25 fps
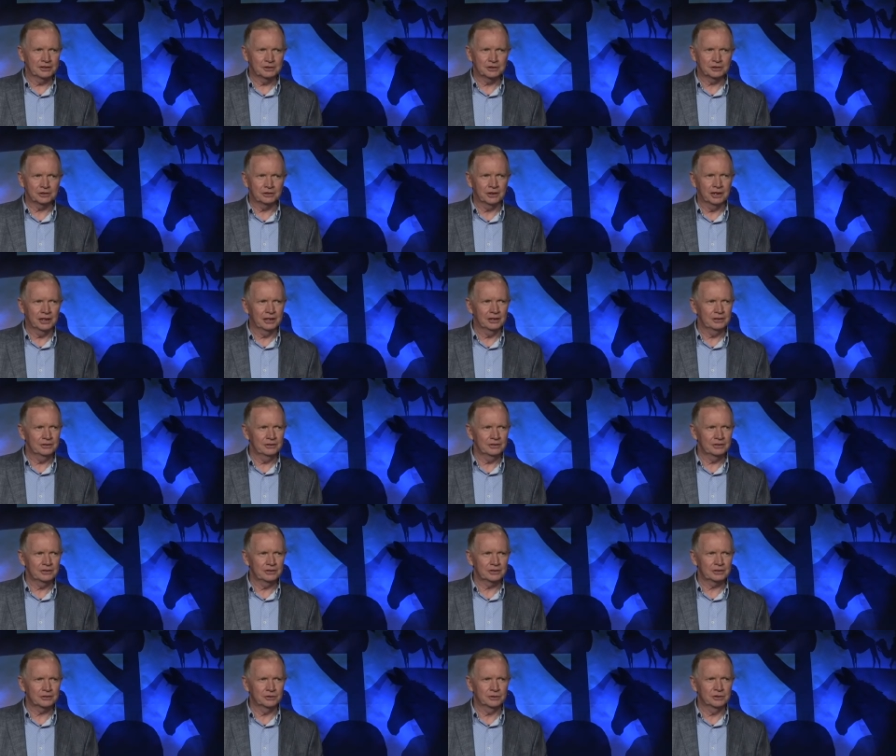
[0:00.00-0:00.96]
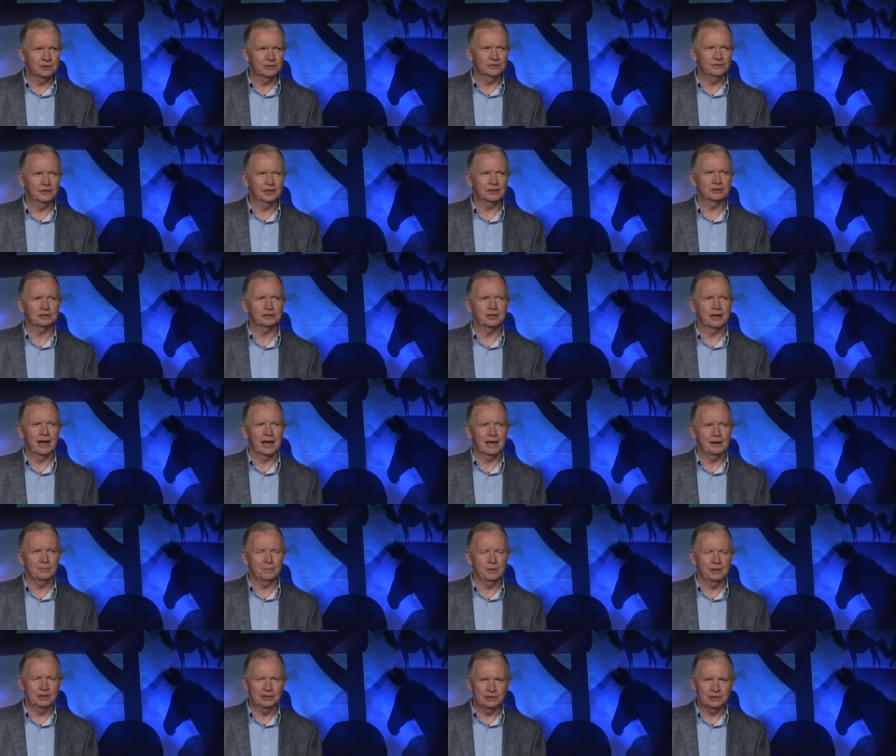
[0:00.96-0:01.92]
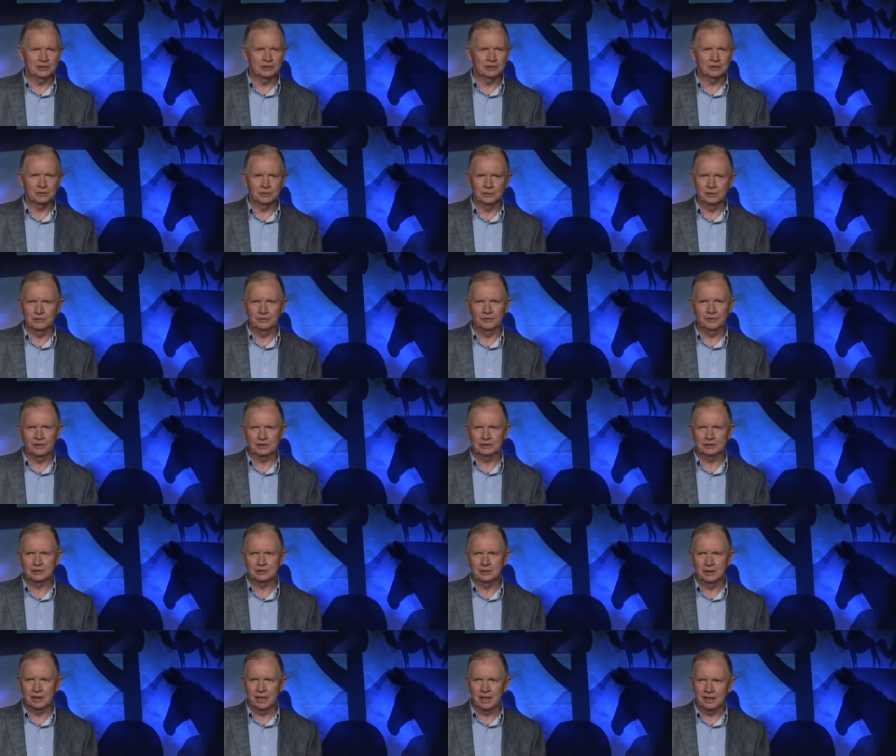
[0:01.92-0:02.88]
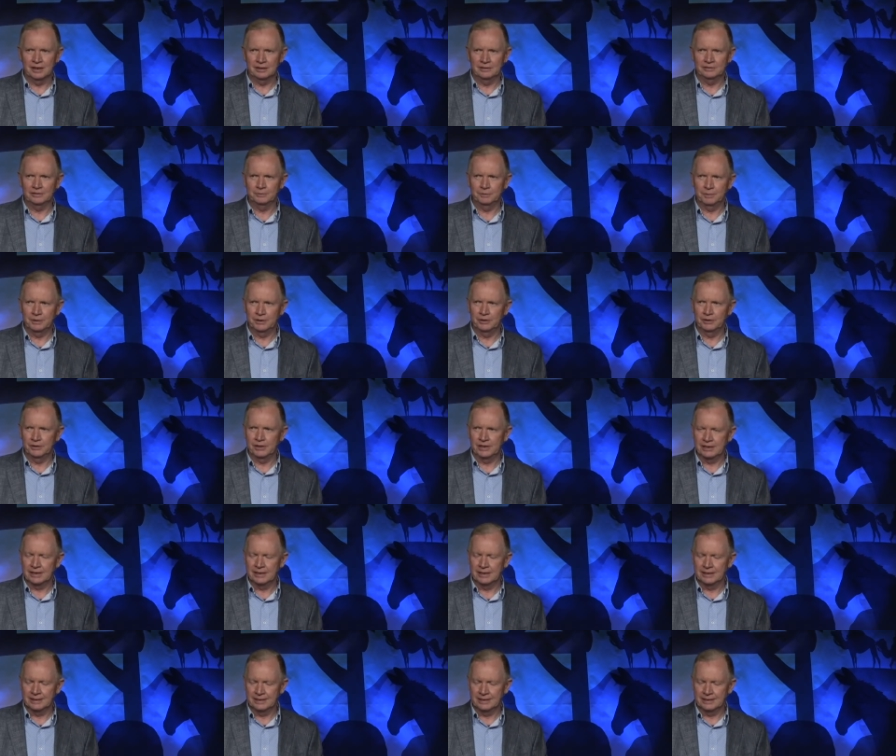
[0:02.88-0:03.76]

your health, it's going to affect your happiness, it's going to affect your life, period.